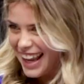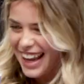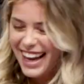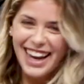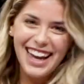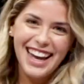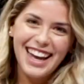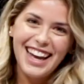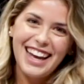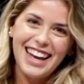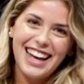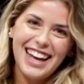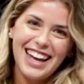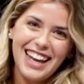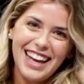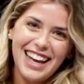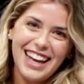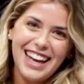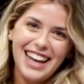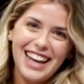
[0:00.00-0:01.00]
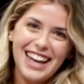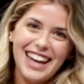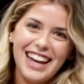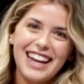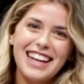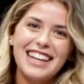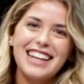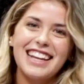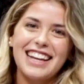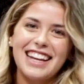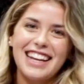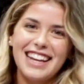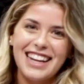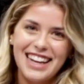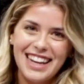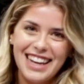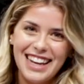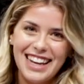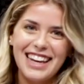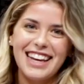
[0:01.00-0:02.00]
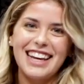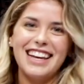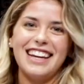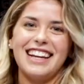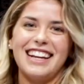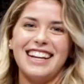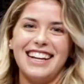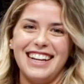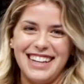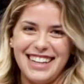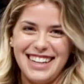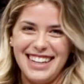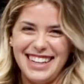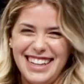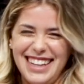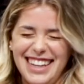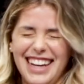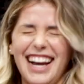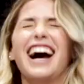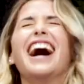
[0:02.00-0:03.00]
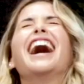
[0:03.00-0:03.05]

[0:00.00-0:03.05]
No words are spoken by the person on screen.